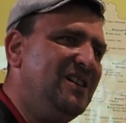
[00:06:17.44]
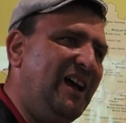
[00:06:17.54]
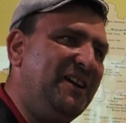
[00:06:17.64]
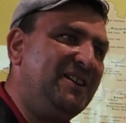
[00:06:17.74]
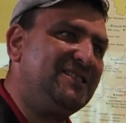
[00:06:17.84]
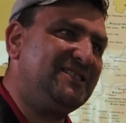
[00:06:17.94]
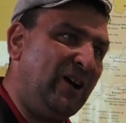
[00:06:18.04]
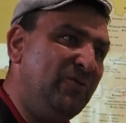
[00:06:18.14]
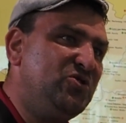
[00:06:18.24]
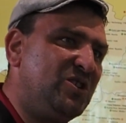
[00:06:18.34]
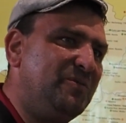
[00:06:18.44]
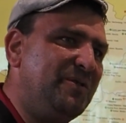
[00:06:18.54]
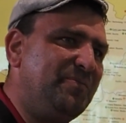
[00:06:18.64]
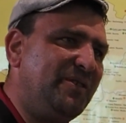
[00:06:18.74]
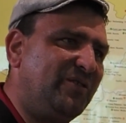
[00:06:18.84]
and his South
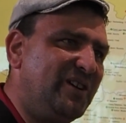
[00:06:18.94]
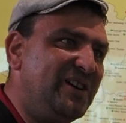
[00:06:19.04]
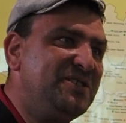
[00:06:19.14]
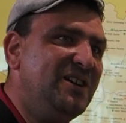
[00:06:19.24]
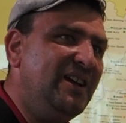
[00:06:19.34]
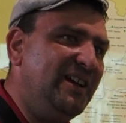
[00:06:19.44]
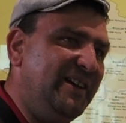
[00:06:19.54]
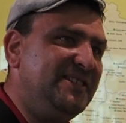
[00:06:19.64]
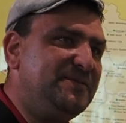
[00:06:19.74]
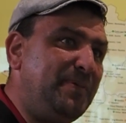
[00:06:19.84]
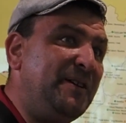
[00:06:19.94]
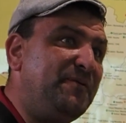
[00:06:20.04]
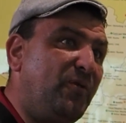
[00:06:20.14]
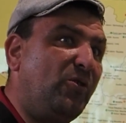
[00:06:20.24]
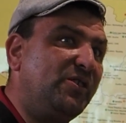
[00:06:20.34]
German period, he spent
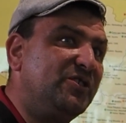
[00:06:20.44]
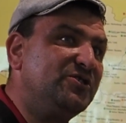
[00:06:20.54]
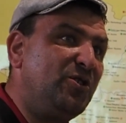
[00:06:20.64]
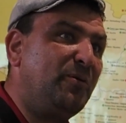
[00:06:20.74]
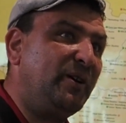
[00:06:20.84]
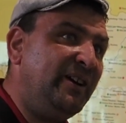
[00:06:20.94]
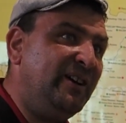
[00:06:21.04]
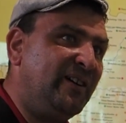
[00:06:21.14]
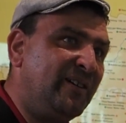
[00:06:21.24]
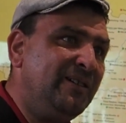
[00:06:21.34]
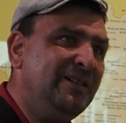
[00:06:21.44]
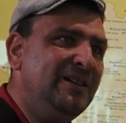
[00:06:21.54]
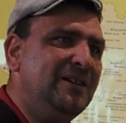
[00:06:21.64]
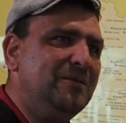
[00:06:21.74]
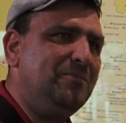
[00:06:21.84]
4 years over here,
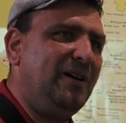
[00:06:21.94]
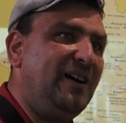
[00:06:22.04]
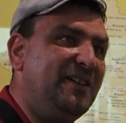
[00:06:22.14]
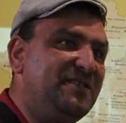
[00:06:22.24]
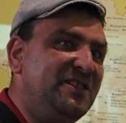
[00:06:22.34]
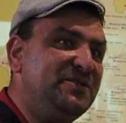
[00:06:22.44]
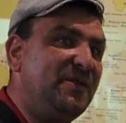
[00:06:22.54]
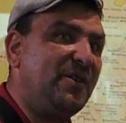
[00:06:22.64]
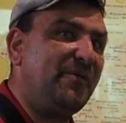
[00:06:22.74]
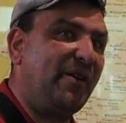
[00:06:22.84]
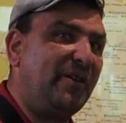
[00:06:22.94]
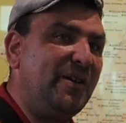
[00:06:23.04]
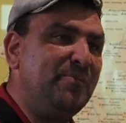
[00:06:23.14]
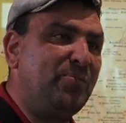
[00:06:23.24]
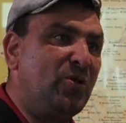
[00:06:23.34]
but these were very
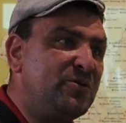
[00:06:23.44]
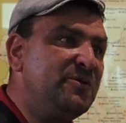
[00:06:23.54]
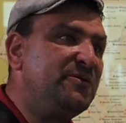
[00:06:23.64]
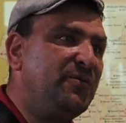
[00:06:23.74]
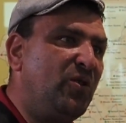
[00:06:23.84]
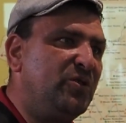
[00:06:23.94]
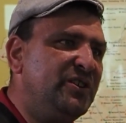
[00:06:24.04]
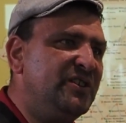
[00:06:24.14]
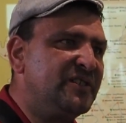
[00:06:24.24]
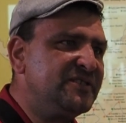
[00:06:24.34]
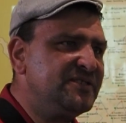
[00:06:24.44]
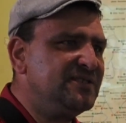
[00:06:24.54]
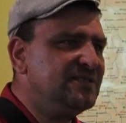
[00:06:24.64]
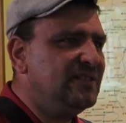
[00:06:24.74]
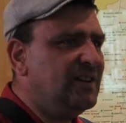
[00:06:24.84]
important 4 years,
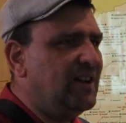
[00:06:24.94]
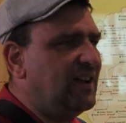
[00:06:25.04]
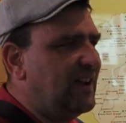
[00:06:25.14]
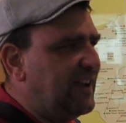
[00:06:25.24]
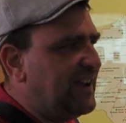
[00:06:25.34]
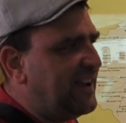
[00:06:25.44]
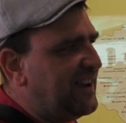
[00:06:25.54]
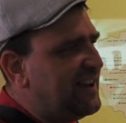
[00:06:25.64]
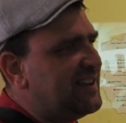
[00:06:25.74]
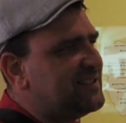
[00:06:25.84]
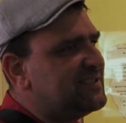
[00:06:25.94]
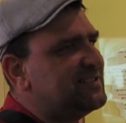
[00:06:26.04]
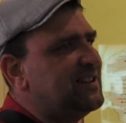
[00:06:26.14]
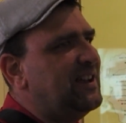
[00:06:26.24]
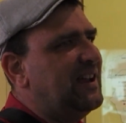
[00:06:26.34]
as
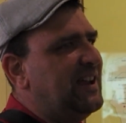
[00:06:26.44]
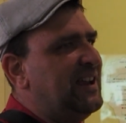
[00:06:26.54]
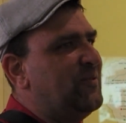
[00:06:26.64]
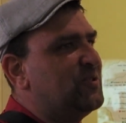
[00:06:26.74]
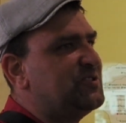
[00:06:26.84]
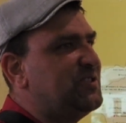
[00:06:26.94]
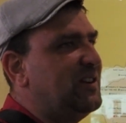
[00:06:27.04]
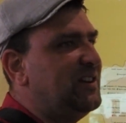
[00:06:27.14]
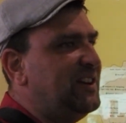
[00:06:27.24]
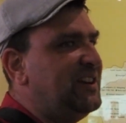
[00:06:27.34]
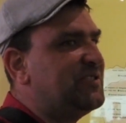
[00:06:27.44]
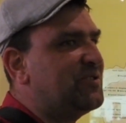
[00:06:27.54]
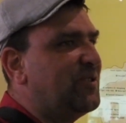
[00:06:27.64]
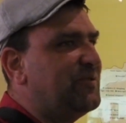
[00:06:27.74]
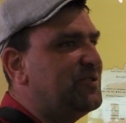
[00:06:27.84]
he was the leader
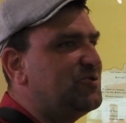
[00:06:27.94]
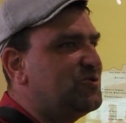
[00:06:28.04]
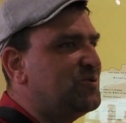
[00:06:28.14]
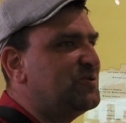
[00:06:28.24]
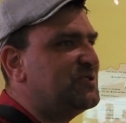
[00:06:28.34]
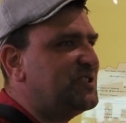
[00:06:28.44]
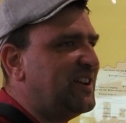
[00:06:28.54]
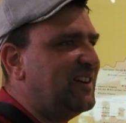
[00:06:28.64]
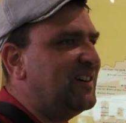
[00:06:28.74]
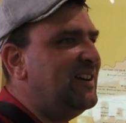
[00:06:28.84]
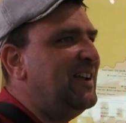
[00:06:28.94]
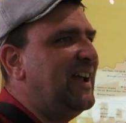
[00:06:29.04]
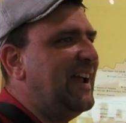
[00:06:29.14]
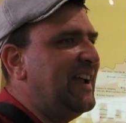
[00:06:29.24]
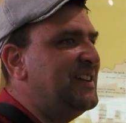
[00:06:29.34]
of the Jews there
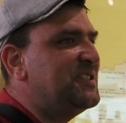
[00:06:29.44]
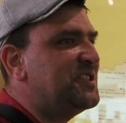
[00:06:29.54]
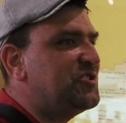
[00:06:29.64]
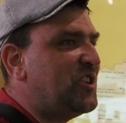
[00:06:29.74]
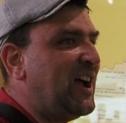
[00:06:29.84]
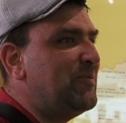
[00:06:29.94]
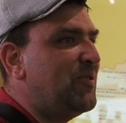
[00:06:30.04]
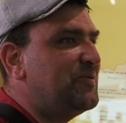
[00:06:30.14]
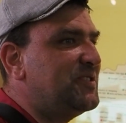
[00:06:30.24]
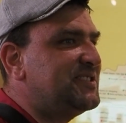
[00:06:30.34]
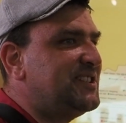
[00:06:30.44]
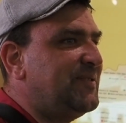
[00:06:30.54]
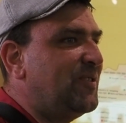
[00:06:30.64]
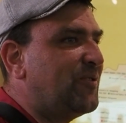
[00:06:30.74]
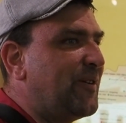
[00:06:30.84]
in the time of the
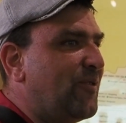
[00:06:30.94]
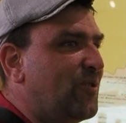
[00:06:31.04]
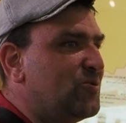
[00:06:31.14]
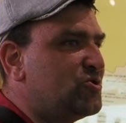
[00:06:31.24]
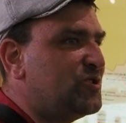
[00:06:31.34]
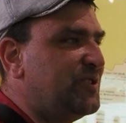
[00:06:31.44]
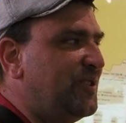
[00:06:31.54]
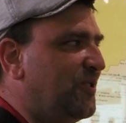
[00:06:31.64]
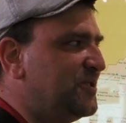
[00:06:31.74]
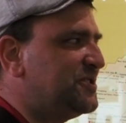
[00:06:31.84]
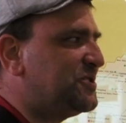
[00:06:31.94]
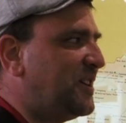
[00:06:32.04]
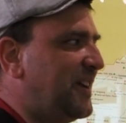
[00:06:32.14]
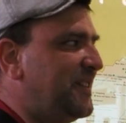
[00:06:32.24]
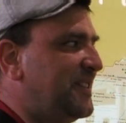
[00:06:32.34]
Civil Revolution in
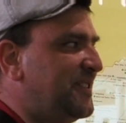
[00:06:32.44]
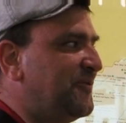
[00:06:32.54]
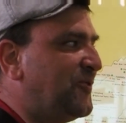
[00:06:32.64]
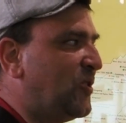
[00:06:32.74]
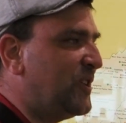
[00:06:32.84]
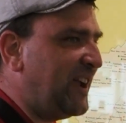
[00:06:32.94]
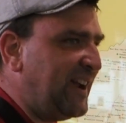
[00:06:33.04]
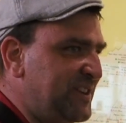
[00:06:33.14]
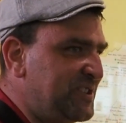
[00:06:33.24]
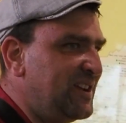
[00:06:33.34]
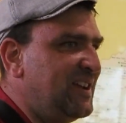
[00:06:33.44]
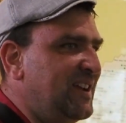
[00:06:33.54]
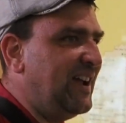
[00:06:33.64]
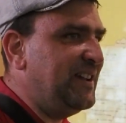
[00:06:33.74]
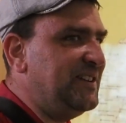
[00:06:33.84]
Austria in 1848,
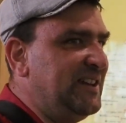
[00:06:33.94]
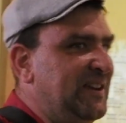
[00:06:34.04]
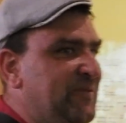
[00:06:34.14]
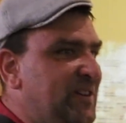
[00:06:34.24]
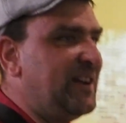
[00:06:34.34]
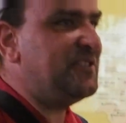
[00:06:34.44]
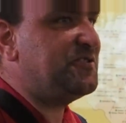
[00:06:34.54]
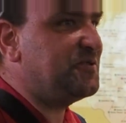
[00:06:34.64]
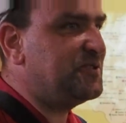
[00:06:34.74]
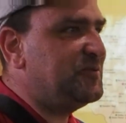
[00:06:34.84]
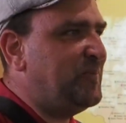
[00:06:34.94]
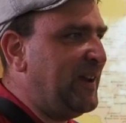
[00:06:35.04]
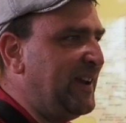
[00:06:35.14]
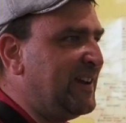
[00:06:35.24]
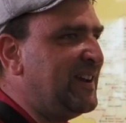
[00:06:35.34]
and even had to
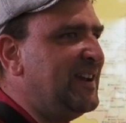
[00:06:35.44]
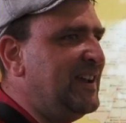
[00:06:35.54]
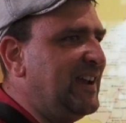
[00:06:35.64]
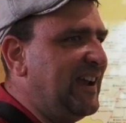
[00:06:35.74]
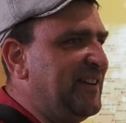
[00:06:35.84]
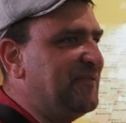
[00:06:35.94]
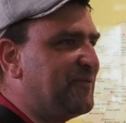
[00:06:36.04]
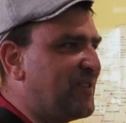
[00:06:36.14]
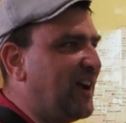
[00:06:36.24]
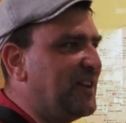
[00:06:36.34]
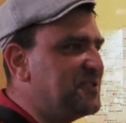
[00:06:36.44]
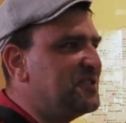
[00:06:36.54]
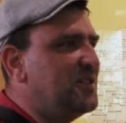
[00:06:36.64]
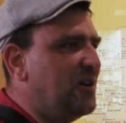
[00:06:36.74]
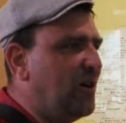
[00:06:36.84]
speak in front
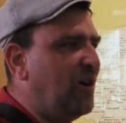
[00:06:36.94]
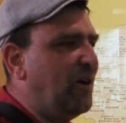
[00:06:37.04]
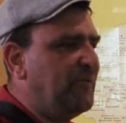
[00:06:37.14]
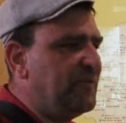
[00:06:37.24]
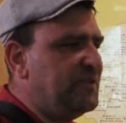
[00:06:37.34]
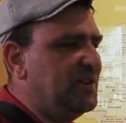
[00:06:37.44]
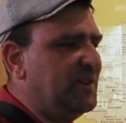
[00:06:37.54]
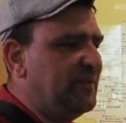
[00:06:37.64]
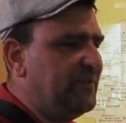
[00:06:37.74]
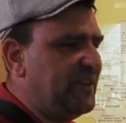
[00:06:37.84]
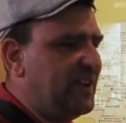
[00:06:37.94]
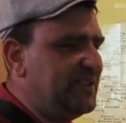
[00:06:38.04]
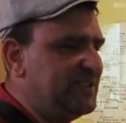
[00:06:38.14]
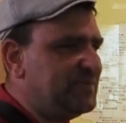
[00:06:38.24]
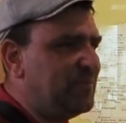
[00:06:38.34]
of the
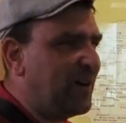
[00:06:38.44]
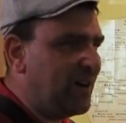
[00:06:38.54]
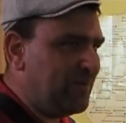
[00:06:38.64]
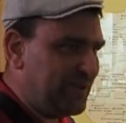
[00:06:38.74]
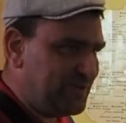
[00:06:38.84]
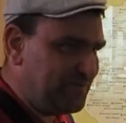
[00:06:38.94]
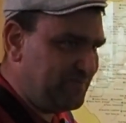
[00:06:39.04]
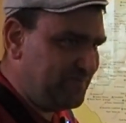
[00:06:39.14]
Viennese parliament.